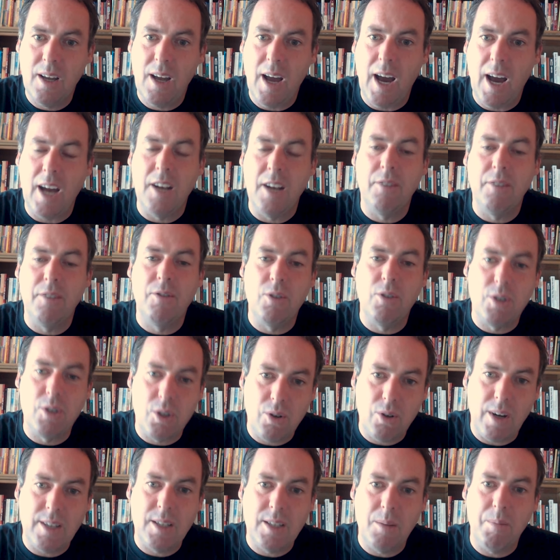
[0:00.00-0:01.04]
And if you
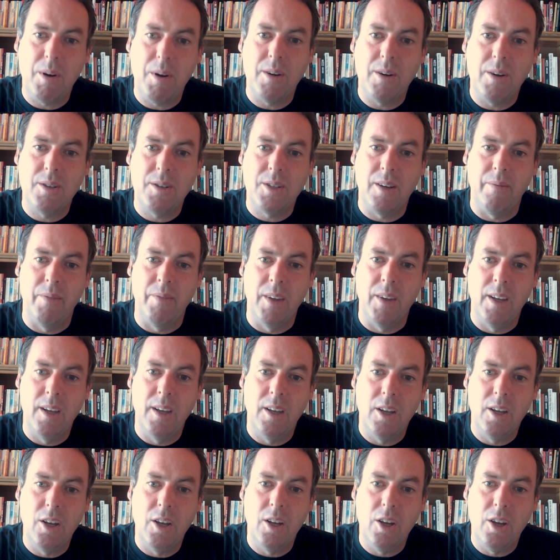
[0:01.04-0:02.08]
stress the person,
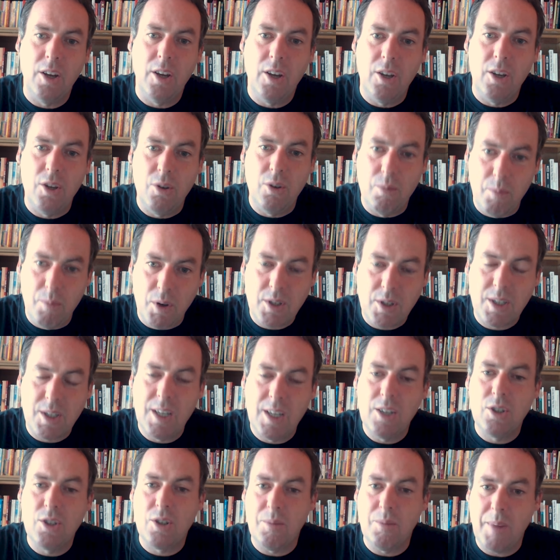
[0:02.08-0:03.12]
you must
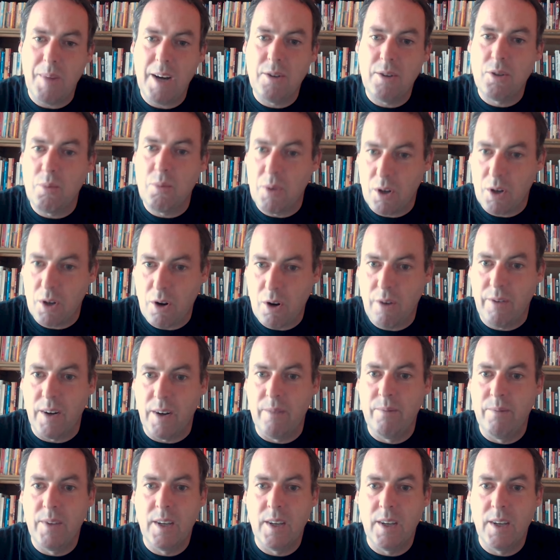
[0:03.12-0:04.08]
teach them how to recover.